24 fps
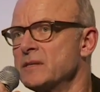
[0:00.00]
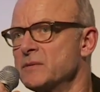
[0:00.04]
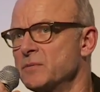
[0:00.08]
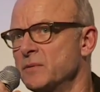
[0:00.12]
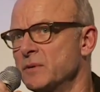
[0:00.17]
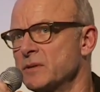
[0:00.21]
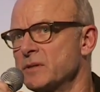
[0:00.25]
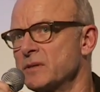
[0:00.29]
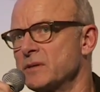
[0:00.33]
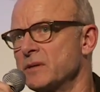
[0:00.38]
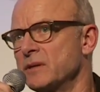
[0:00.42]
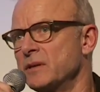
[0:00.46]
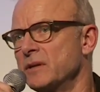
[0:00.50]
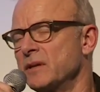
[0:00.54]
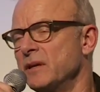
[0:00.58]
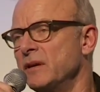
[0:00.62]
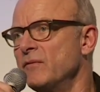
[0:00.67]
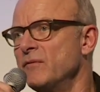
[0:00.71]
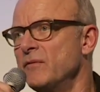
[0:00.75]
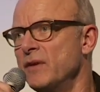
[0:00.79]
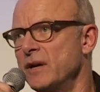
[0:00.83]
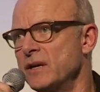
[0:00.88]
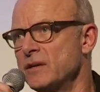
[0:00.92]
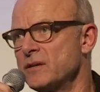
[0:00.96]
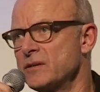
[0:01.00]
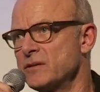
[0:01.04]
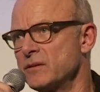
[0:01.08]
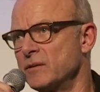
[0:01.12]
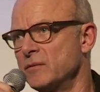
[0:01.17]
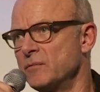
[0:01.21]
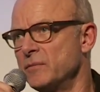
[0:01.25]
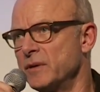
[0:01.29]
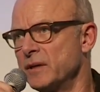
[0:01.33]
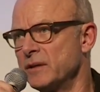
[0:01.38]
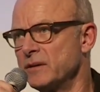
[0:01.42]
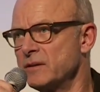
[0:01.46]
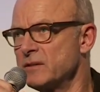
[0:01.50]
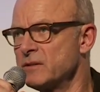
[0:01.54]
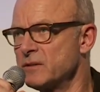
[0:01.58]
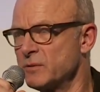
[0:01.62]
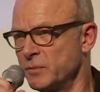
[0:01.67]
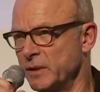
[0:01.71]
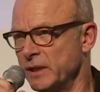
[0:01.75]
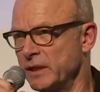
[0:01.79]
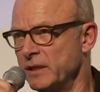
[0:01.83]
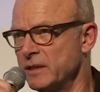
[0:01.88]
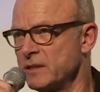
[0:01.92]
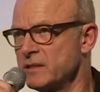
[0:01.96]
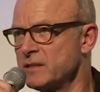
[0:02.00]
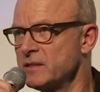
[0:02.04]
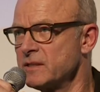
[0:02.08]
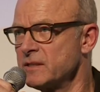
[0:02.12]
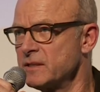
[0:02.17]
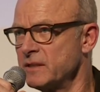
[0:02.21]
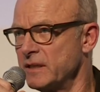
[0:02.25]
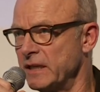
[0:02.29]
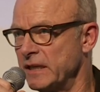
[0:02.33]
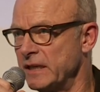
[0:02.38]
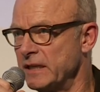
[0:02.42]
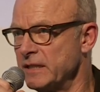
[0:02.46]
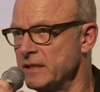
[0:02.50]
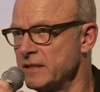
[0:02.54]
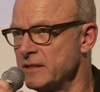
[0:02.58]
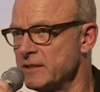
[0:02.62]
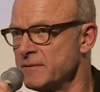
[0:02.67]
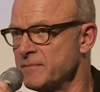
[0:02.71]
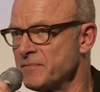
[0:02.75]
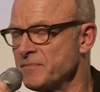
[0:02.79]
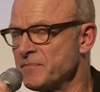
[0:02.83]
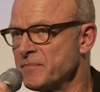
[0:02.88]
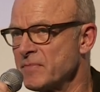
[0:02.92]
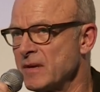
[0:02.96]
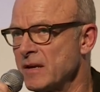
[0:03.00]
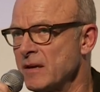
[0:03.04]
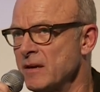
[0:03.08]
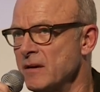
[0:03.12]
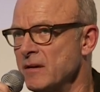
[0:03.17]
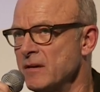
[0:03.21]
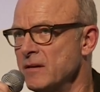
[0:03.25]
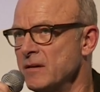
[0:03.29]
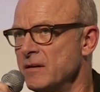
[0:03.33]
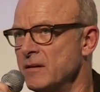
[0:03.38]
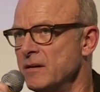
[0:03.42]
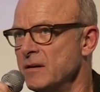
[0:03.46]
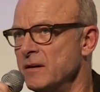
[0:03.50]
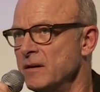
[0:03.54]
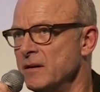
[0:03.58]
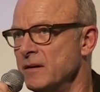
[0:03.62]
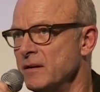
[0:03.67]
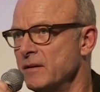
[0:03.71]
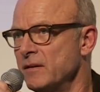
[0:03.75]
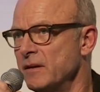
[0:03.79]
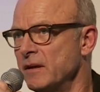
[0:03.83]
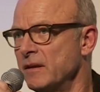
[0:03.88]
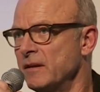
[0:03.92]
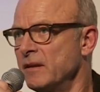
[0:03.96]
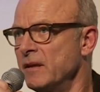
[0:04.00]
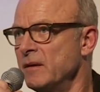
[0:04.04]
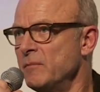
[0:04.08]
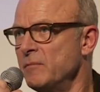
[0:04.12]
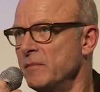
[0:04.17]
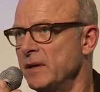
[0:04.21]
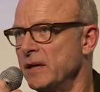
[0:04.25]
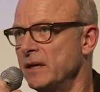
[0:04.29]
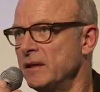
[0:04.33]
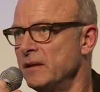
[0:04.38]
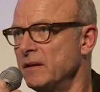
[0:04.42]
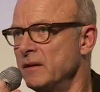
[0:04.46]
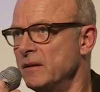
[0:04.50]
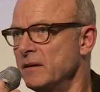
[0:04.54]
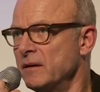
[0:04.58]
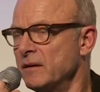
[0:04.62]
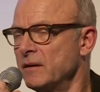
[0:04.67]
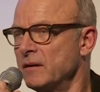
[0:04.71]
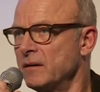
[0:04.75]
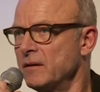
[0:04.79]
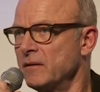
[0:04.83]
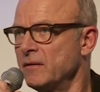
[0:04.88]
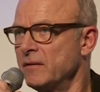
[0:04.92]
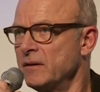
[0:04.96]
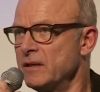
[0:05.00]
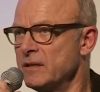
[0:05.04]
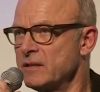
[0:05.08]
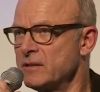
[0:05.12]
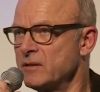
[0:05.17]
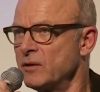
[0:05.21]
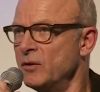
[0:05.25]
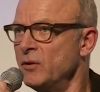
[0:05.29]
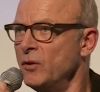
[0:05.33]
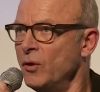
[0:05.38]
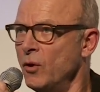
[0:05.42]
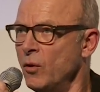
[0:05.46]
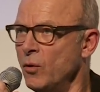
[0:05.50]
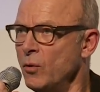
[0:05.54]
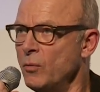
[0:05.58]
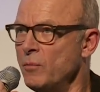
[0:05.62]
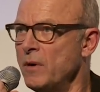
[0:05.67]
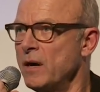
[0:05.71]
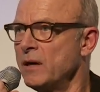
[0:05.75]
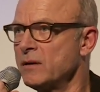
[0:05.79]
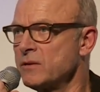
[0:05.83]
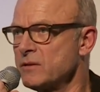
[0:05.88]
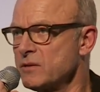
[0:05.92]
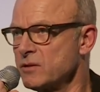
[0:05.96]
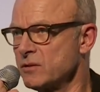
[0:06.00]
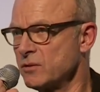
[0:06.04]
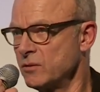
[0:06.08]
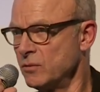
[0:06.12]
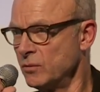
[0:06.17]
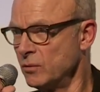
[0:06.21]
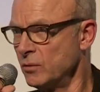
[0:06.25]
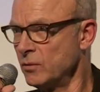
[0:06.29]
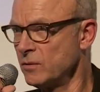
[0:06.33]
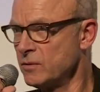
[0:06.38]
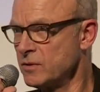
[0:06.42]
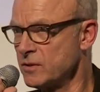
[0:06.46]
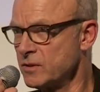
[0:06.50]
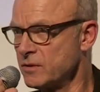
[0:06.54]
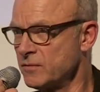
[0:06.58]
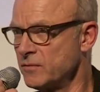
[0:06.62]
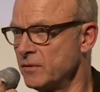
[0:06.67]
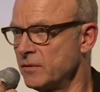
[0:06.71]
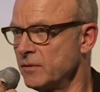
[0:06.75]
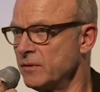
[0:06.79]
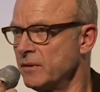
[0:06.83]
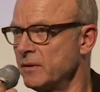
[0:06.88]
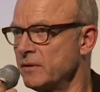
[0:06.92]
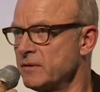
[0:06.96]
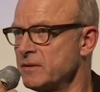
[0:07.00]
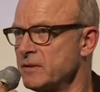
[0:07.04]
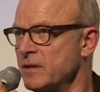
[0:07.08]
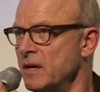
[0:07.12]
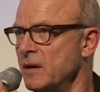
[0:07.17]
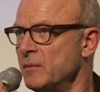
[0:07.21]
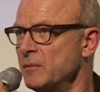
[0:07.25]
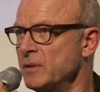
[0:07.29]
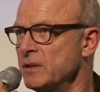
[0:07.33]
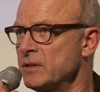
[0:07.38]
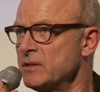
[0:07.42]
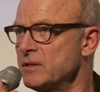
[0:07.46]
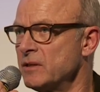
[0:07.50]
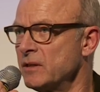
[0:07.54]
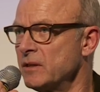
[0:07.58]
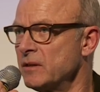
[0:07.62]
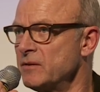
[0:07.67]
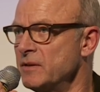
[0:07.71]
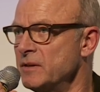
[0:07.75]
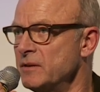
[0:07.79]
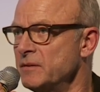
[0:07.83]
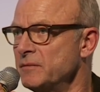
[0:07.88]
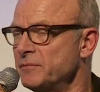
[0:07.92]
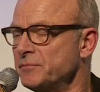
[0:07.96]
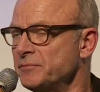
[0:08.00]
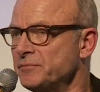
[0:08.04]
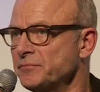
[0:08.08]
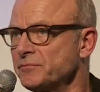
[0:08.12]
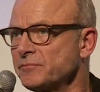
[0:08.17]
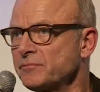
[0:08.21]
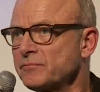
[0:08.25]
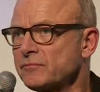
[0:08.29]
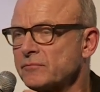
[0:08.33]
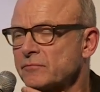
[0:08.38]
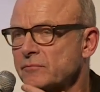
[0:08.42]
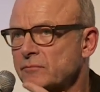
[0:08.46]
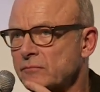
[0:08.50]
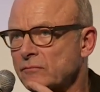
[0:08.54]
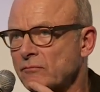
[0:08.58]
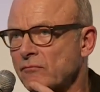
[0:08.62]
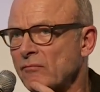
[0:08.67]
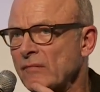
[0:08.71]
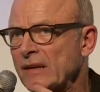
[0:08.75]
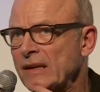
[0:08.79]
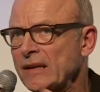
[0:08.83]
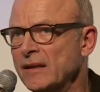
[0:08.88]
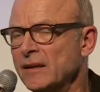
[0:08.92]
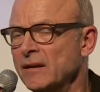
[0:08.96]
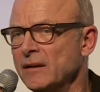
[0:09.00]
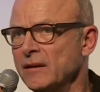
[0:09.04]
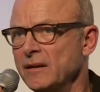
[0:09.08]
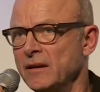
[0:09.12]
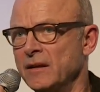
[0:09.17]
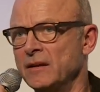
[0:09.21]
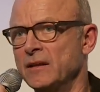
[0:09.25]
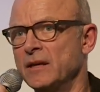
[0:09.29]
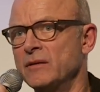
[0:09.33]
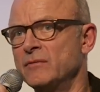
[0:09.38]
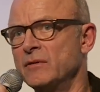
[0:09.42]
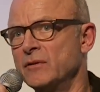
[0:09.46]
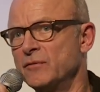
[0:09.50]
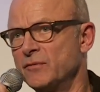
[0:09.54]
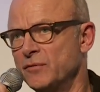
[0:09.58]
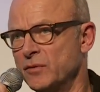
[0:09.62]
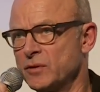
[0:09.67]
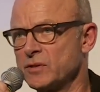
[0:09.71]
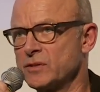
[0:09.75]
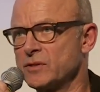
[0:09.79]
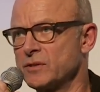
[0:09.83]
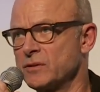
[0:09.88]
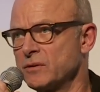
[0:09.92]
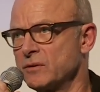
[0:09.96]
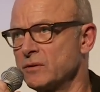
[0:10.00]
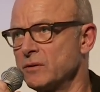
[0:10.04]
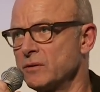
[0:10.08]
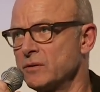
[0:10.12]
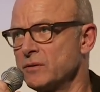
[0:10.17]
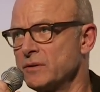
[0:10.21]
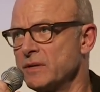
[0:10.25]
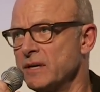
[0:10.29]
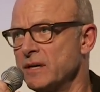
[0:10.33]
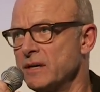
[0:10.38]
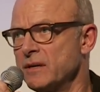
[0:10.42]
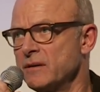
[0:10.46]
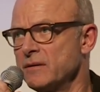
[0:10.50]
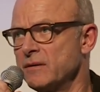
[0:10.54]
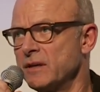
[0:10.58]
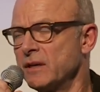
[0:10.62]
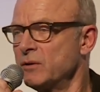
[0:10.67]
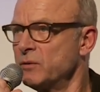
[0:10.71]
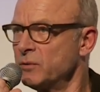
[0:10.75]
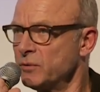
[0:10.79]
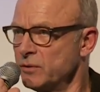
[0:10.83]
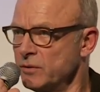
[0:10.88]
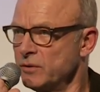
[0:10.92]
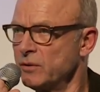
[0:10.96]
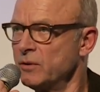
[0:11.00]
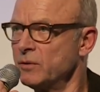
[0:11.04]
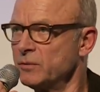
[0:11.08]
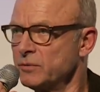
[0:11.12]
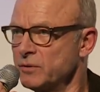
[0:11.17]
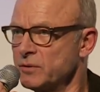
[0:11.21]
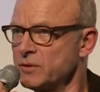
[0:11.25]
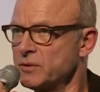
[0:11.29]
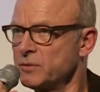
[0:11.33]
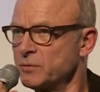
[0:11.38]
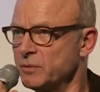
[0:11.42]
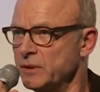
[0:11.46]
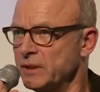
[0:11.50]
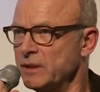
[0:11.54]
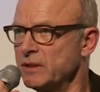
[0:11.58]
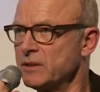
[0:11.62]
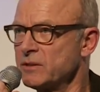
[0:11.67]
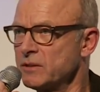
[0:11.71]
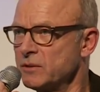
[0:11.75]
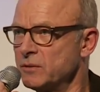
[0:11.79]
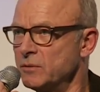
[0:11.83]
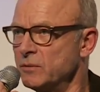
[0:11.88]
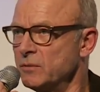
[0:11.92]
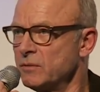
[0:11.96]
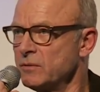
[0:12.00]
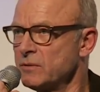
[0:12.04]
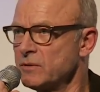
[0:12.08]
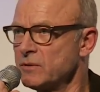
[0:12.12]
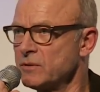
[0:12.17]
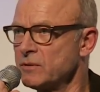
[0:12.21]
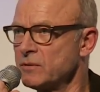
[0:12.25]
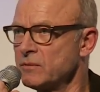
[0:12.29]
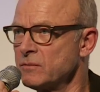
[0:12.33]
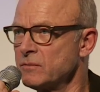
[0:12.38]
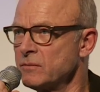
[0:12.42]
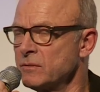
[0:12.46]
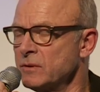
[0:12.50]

was an invention by the Swedish state that they made these nomad schools for the Sami children. And they were forced to go there. They couldn't go to Swedish schools.